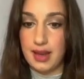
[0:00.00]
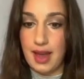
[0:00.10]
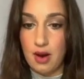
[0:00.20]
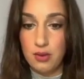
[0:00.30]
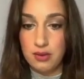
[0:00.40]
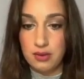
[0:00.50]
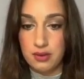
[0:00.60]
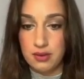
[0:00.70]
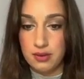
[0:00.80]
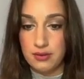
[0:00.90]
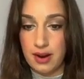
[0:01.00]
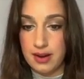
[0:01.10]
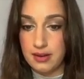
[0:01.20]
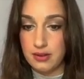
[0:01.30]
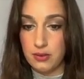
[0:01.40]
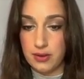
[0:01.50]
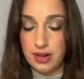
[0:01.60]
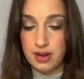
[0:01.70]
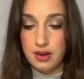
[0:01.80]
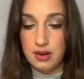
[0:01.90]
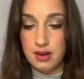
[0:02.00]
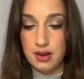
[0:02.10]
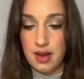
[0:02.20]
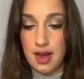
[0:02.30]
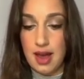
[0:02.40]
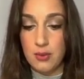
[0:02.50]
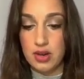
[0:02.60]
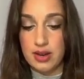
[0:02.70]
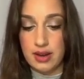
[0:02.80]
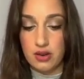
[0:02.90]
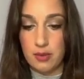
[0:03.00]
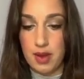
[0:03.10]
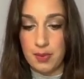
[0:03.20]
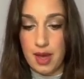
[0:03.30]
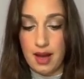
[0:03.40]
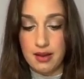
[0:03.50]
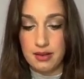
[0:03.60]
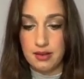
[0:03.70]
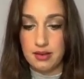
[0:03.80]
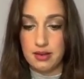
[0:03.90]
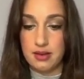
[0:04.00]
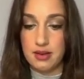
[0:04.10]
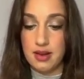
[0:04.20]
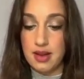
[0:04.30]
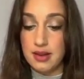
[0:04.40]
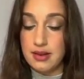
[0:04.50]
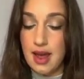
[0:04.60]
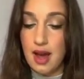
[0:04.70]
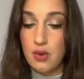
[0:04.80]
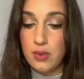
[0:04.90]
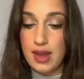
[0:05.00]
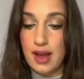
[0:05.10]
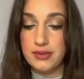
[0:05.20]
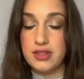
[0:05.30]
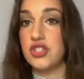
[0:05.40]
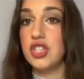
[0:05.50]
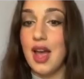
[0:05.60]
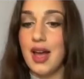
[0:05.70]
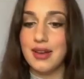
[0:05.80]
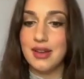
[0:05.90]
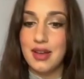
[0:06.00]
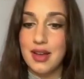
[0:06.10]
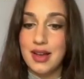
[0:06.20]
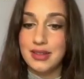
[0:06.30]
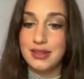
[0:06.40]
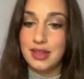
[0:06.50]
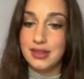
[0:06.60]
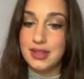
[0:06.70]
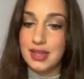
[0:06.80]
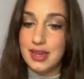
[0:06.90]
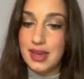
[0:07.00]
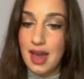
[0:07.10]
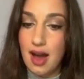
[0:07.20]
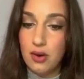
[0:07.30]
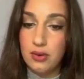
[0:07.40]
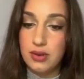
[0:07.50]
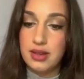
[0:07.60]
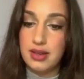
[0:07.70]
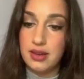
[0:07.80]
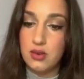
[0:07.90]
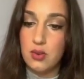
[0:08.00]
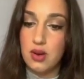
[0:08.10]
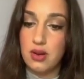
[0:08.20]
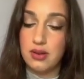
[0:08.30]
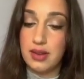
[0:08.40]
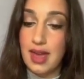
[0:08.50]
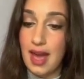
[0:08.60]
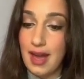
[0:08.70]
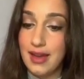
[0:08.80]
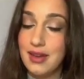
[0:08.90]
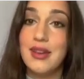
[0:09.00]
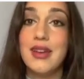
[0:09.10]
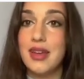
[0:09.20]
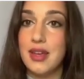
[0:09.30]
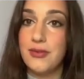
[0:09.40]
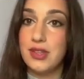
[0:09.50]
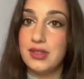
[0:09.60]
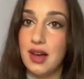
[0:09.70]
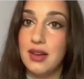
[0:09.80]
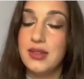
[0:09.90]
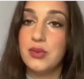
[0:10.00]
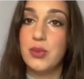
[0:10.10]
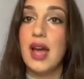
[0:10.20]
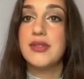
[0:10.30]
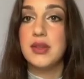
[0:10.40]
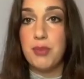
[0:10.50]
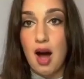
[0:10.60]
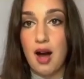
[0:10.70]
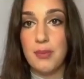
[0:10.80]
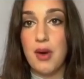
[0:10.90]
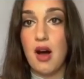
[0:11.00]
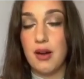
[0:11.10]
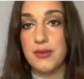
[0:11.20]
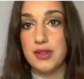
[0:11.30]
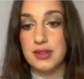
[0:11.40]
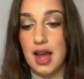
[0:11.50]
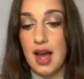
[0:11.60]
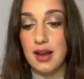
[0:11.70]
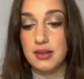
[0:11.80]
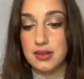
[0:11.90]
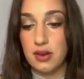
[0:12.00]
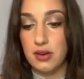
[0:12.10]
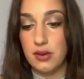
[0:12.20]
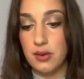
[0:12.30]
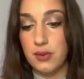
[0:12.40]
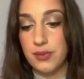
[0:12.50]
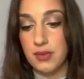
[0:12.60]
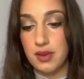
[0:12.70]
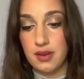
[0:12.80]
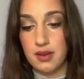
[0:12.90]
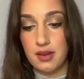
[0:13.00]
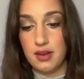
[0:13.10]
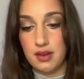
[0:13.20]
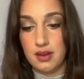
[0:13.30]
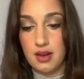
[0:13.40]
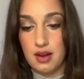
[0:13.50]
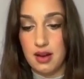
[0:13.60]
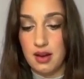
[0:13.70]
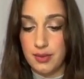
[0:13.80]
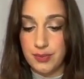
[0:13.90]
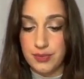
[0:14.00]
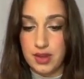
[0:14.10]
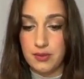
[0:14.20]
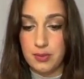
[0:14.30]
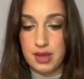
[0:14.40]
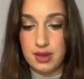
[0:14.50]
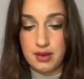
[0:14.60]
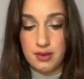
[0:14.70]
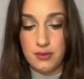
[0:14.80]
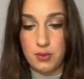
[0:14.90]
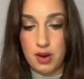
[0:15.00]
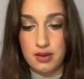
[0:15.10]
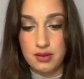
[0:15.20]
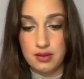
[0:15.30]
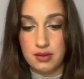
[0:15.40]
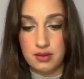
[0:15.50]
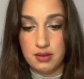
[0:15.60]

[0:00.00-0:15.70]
the count, right, over here. And we're going to increment that. Now we have to check, does the count equal k? If it does, we have to pop off the stack. So um, if peak of one